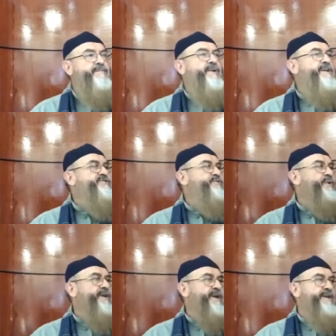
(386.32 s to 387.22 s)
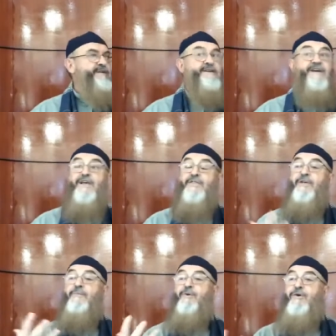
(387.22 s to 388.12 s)
blessed weekend.
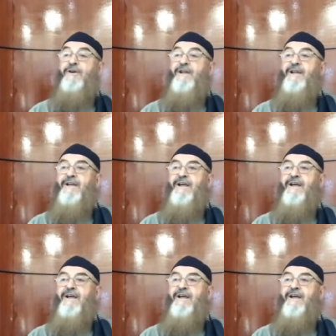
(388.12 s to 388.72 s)
The morning